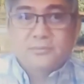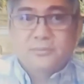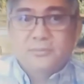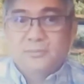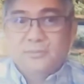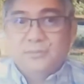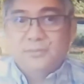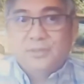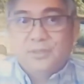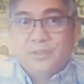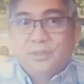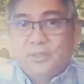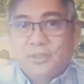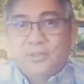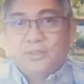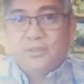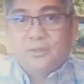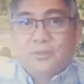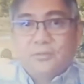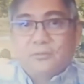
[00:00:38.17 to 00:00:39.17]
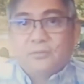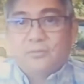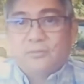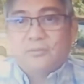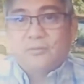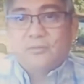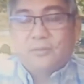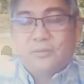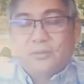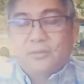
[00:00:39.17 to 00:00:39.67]
you know,
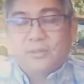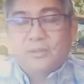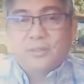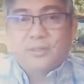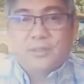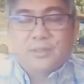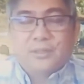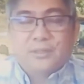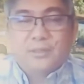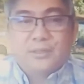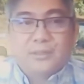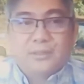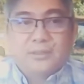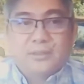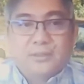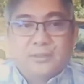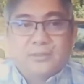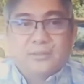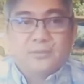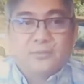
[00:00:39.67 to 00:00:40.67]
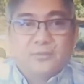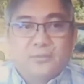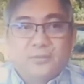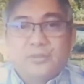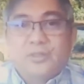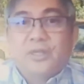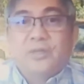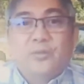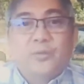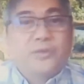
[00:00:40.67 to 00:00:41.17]
we're
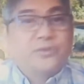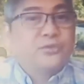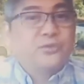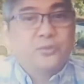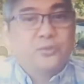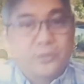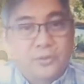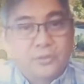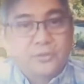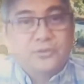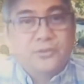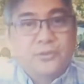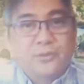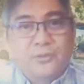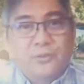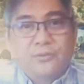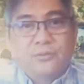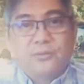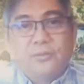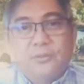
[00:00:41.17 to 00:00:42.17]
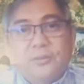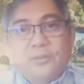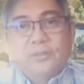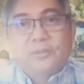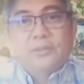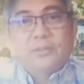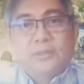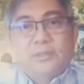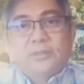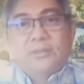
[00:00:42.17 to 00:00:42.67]
not quite sure. So
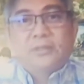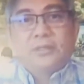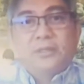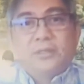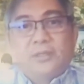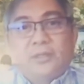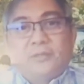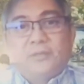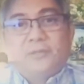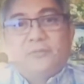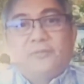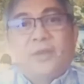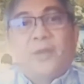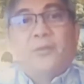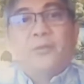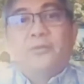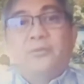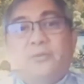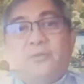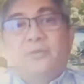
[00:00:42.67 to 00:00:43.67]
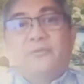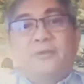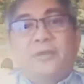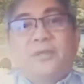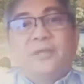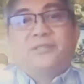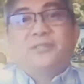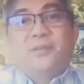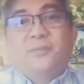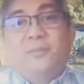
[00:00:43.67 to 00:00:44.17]
if I were to
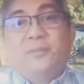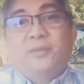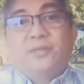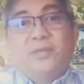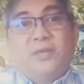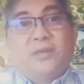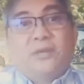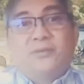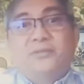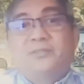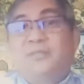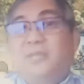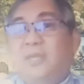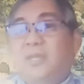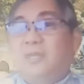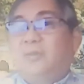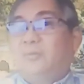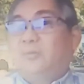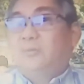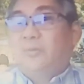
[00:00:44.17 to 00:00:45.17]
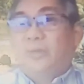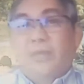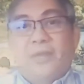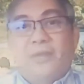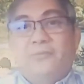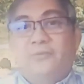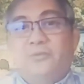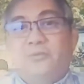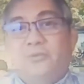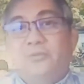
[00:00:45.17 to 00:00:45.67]
advise somebody, I would say we
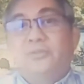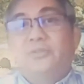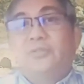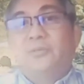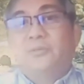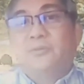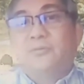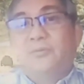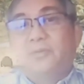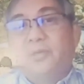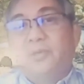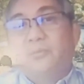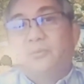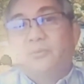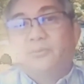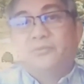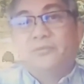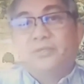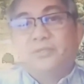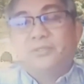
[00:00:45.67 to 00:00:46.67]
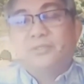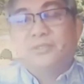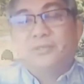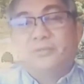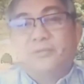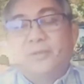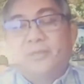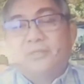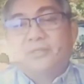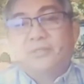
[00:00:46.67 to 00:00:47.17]
have to use some of the approved
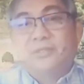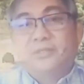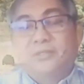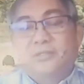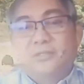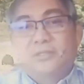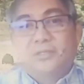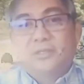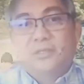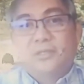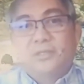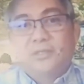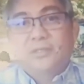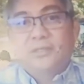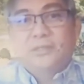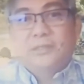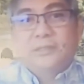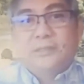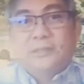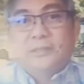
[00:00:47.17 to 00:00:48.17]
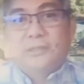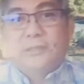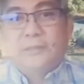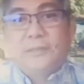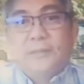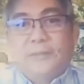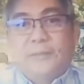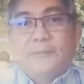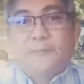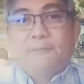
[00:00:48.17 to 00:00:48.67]
disinfectants.
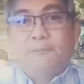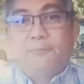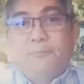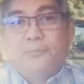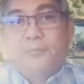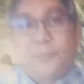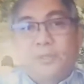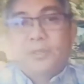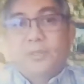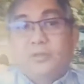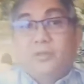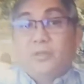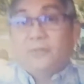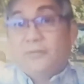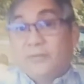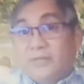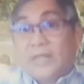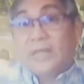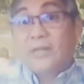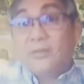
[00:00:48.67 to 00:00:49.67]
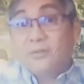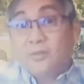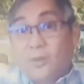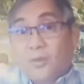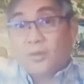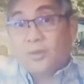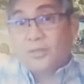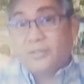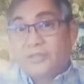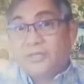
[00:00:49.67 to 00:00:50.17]
Um, Even
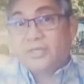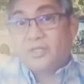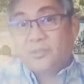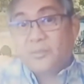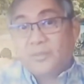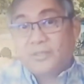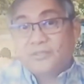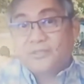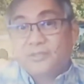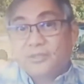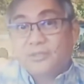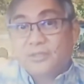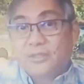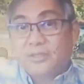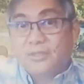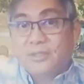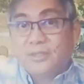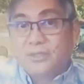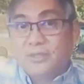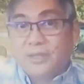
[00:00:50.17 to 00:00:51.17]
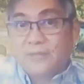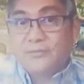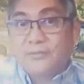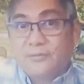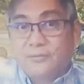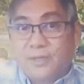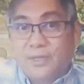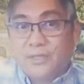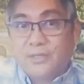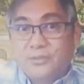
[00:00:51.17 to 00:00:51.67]
alcohol, it's got to be a certain level,
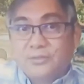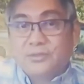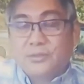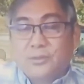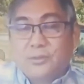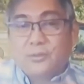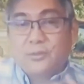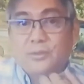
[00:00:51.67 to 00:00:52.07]
right? So